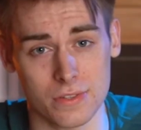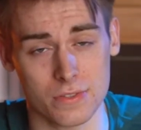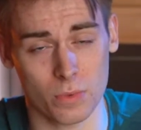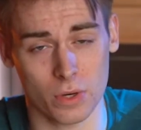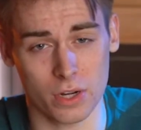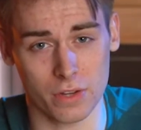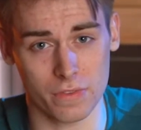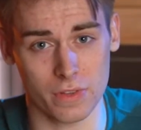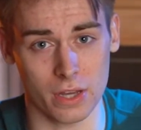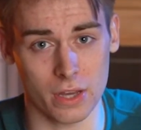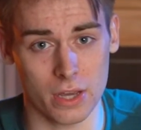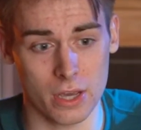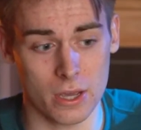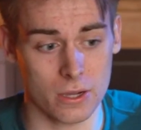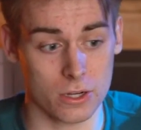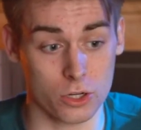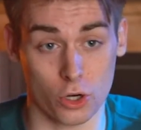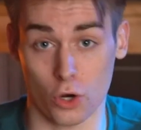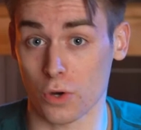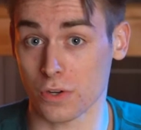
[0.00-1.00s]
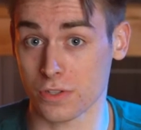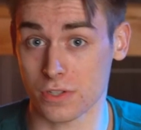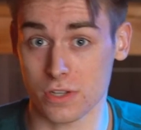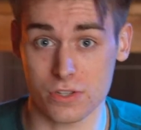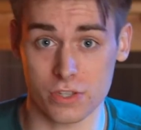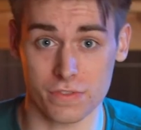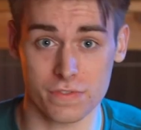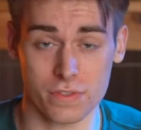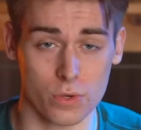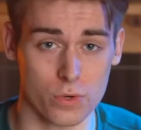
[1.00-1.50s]
It's one of the
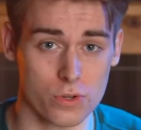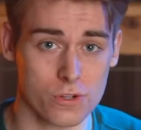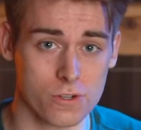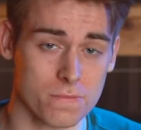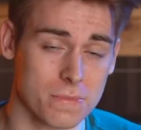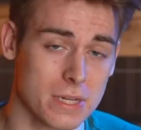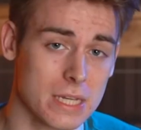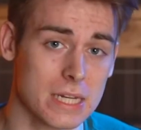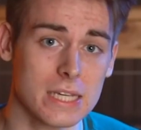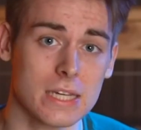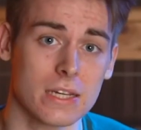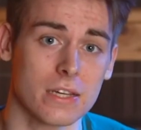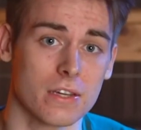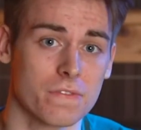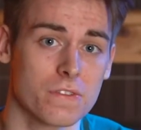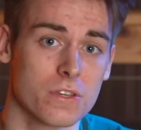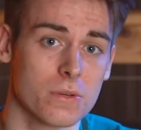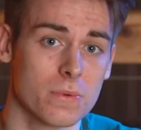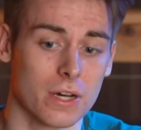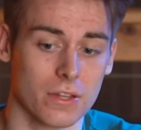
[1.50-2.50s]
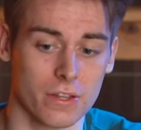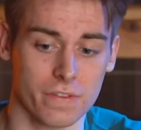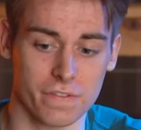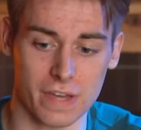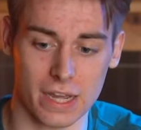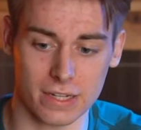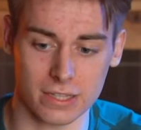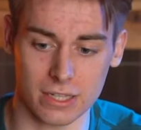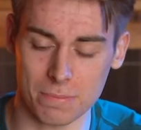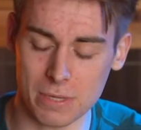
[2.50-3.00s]
curses of social media, if you will, the
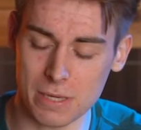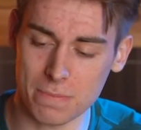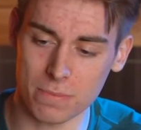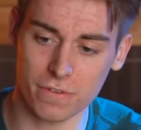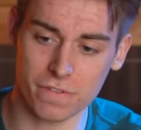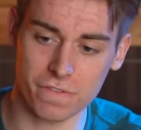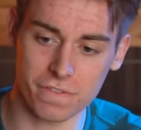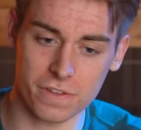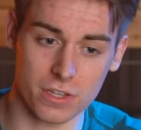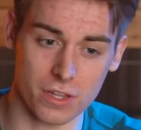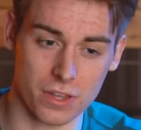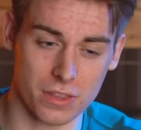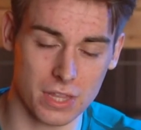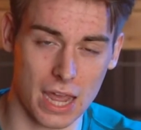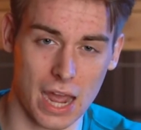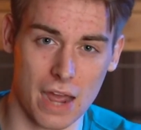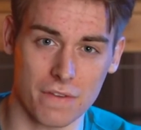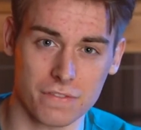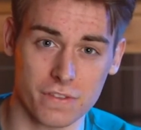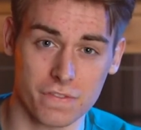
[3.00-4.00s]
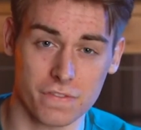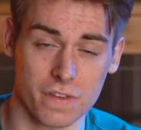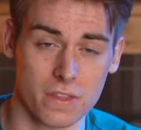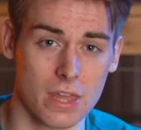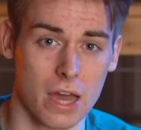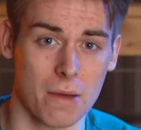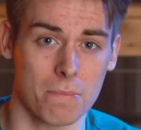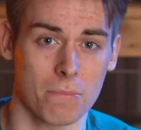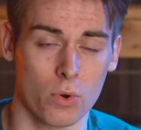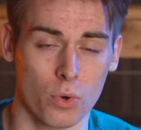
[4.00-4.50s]
fact that people feel that they have to fit
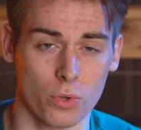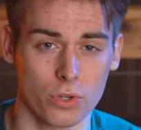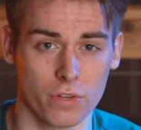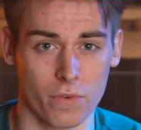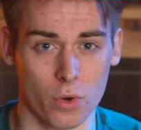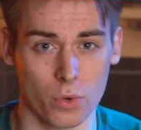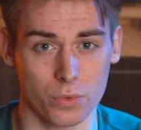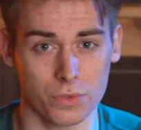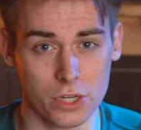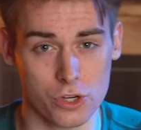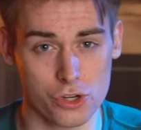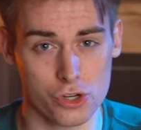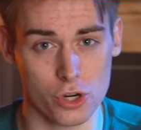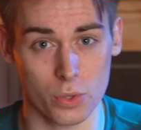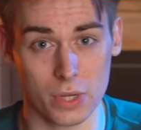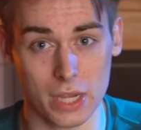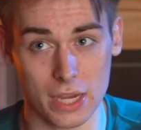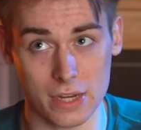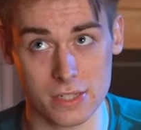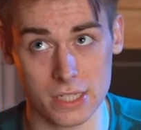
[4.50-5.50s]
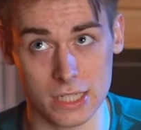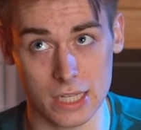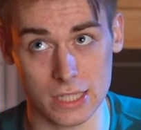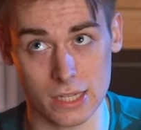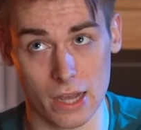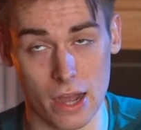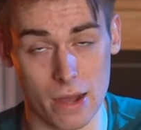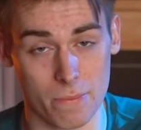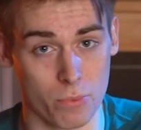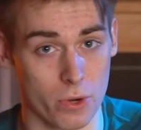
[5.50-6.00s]
that mold of only showcasing the
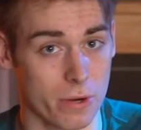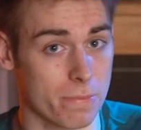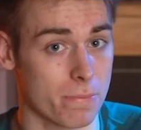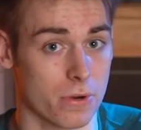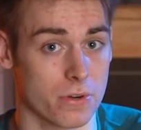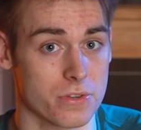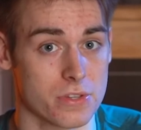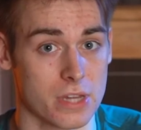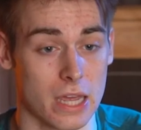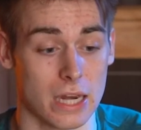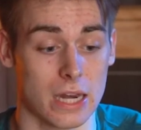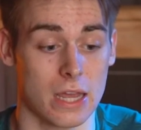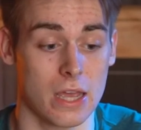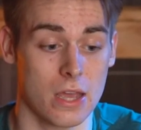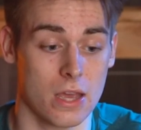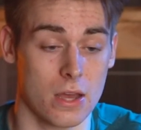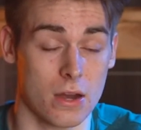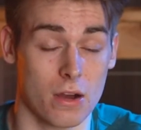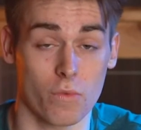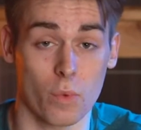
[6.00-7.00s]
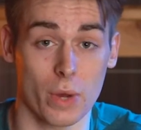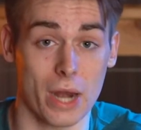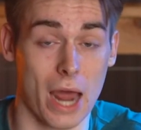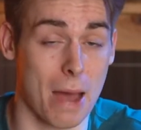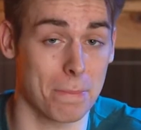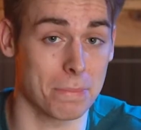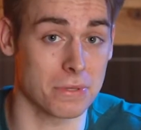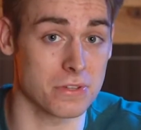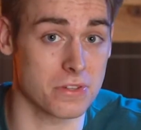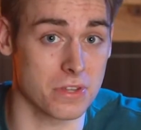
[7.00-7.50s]
top 1% of what
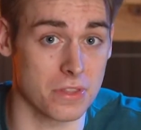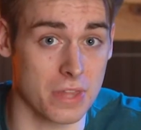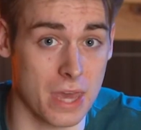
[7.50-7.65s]
happens to